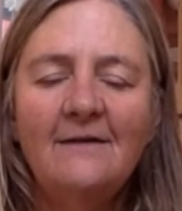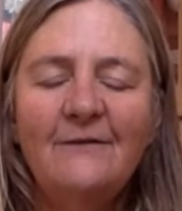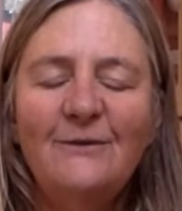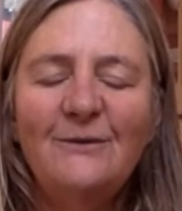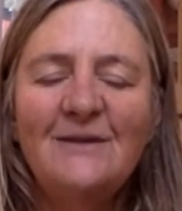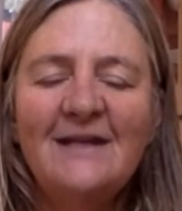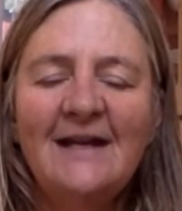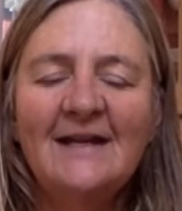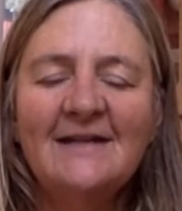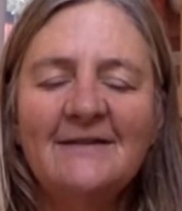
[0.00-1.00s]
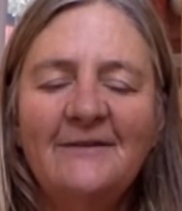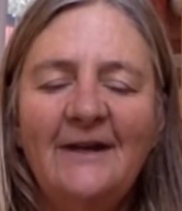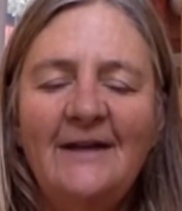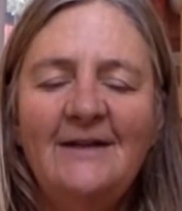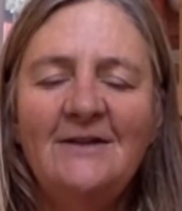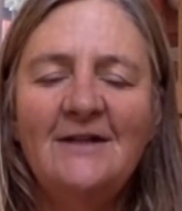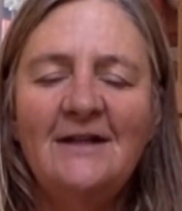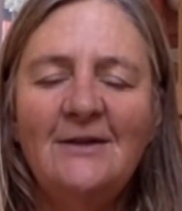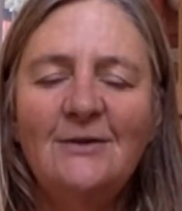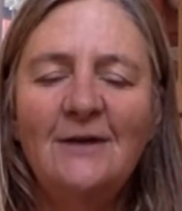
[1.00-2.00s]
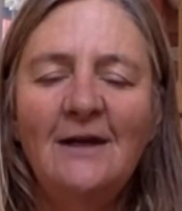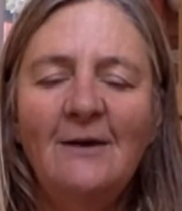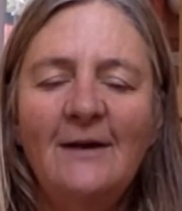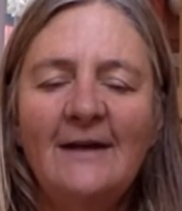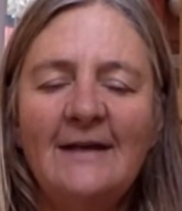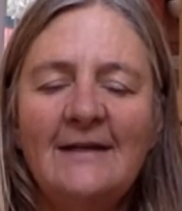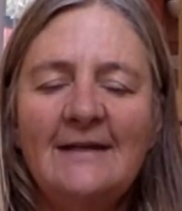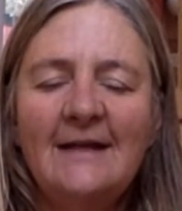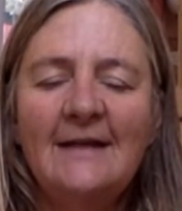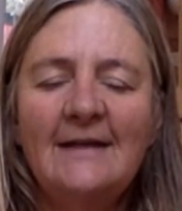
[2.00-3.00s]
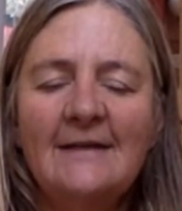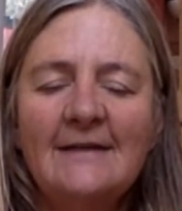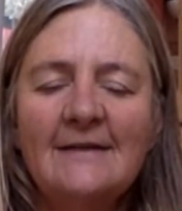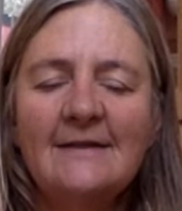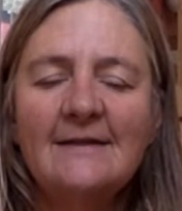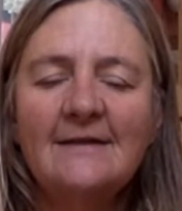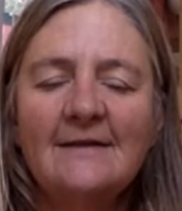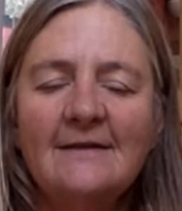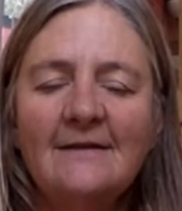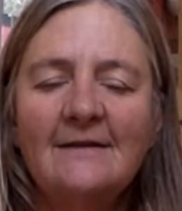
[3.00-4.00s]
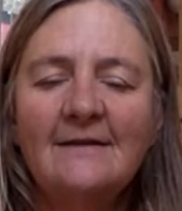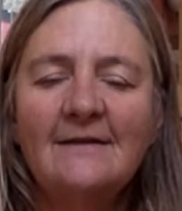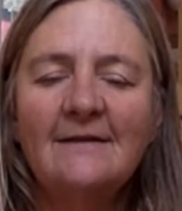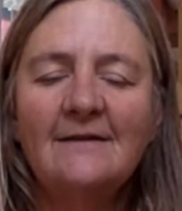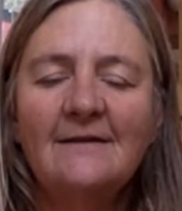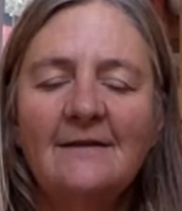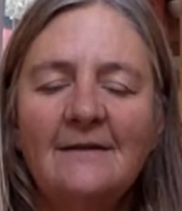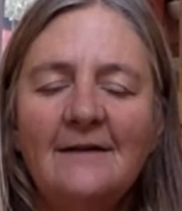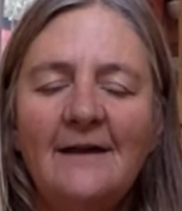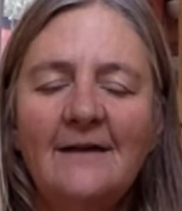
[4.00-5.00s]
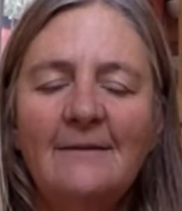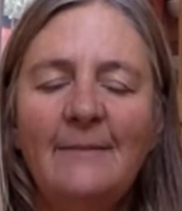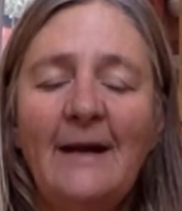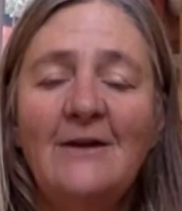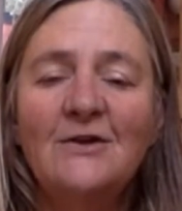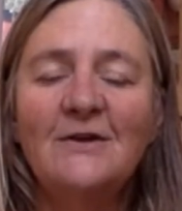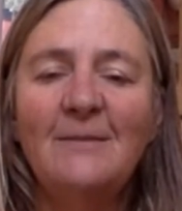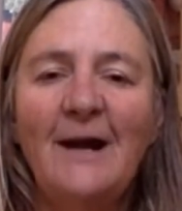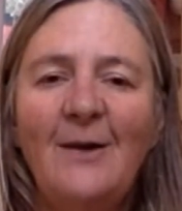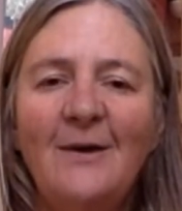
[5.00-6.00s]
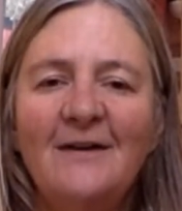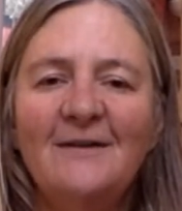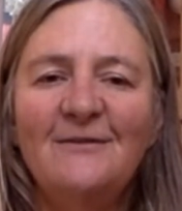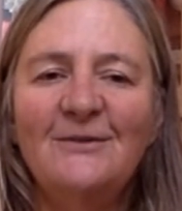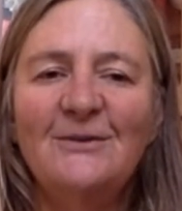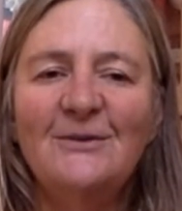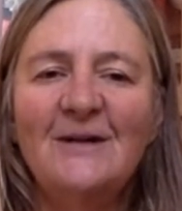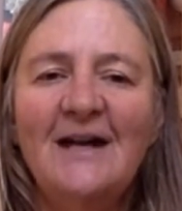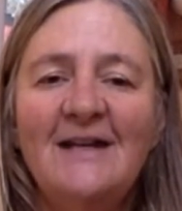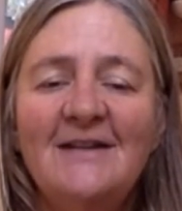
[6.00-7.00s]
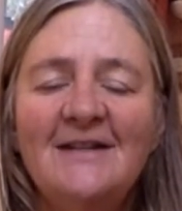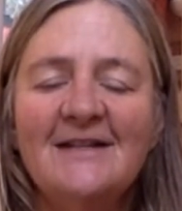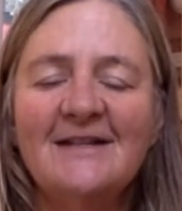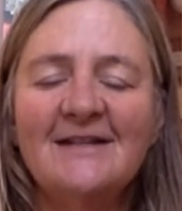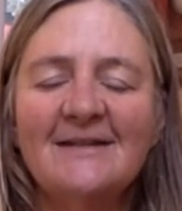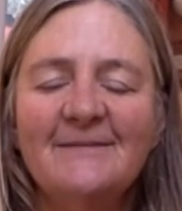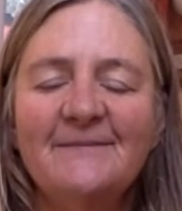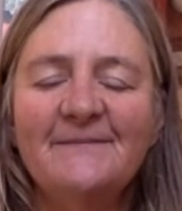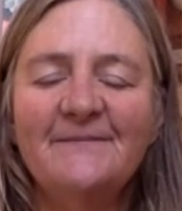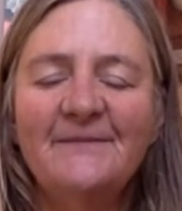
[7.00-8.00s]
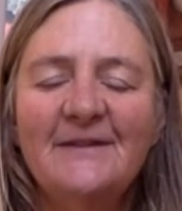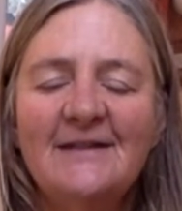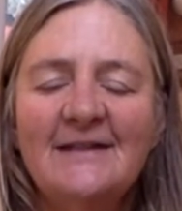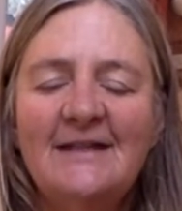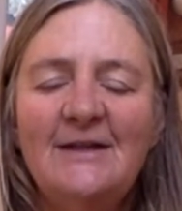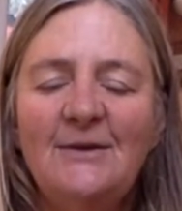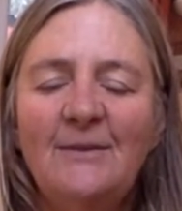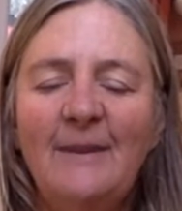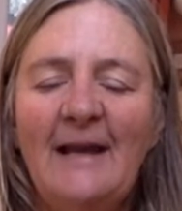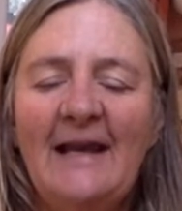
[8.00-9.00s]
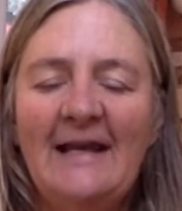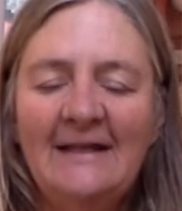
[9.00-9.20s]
vortex of energy, your lower dantian, this like the battery power of your energy system, just in your belly.